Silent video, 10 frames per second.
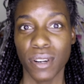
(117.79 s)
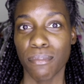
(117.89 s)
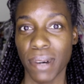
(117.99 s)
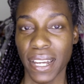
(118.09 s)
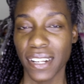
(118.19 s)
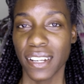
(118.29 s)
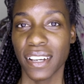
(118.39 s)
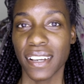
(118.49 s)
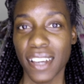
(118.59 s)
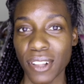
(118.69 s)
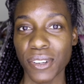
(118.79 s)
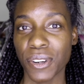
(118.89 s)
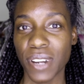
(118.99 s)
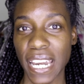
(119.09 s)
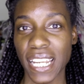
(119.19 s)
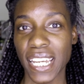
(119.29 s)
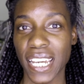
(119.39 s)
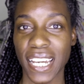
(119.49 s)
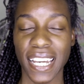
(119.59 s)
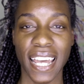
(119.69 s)
But color
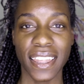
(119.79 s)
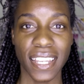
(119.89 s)
grading and